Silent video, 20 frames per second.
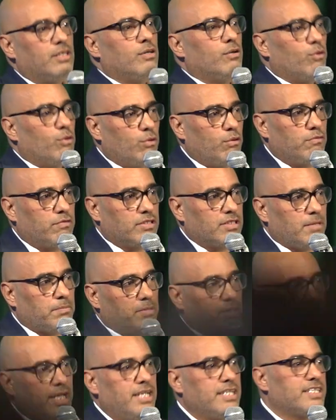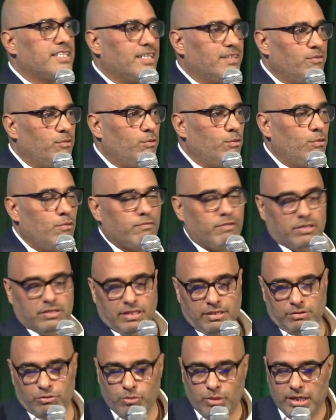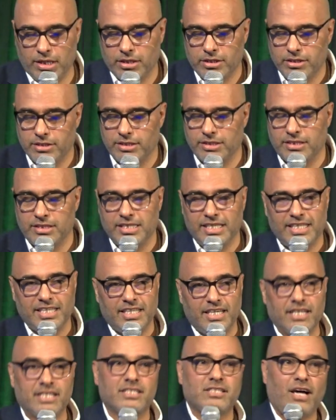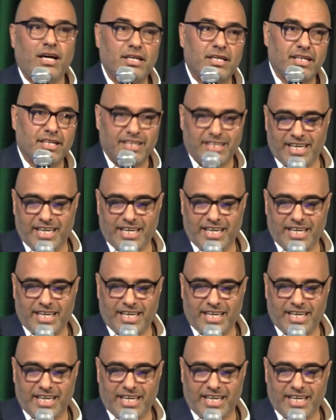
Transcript: all over the place and all over Twitter, and exciting.